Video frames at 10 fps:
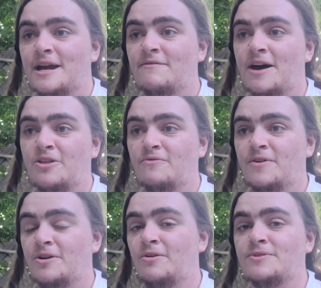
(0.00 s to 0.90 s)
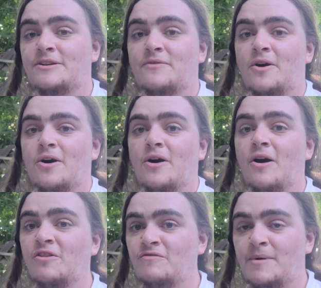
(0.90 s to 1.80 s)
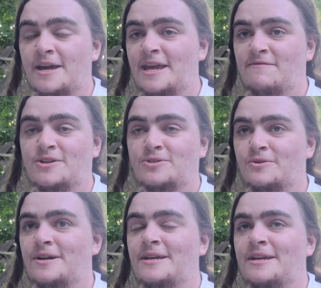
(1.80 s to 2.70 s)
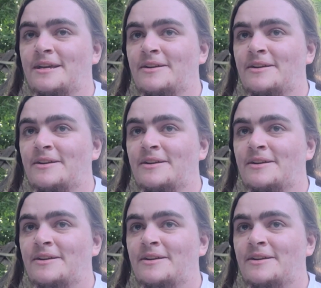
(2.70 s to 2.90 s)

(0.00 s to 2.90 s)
of other photos of all of my inventory,